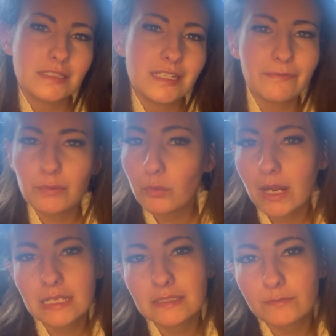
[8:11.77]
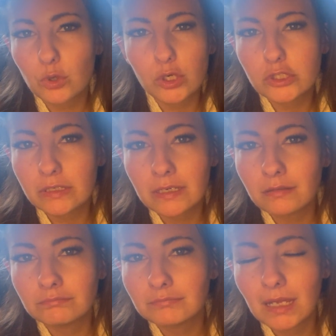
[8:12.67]
different ways of
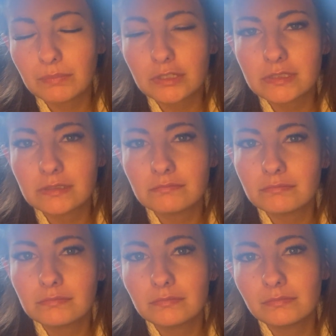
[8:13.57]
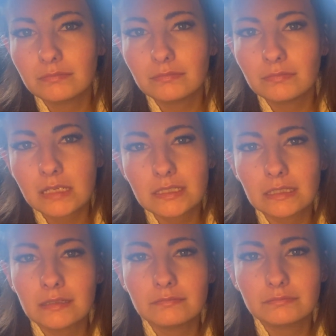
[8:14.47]
torturing that person
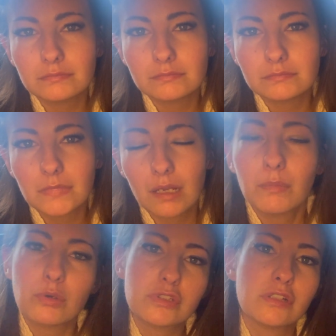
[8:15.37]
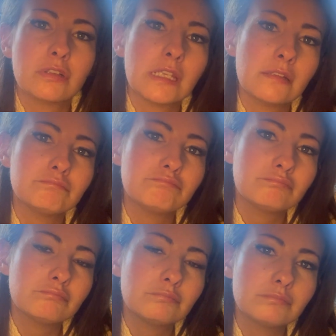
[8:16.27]
mentally, emotionally,
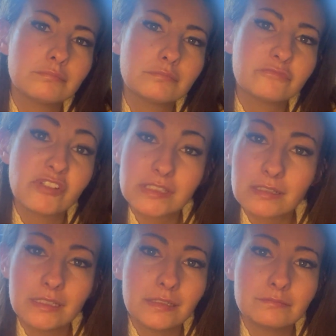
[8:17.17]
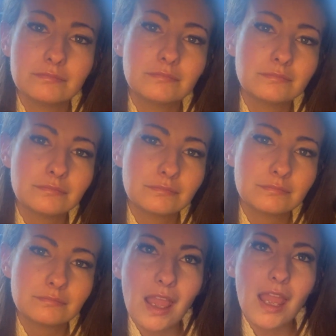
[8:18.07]
physically.
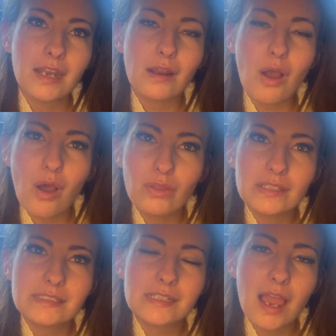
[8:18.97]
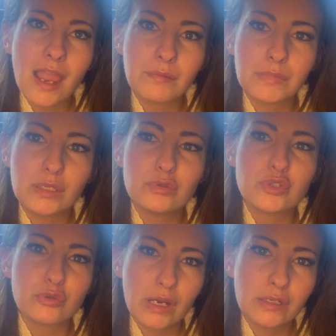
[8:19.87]
And all this time, you
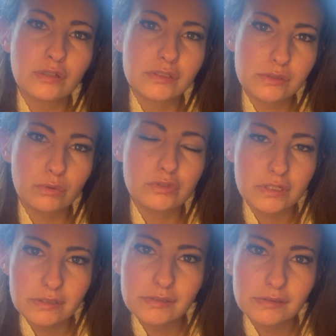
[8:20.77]
train your soldiers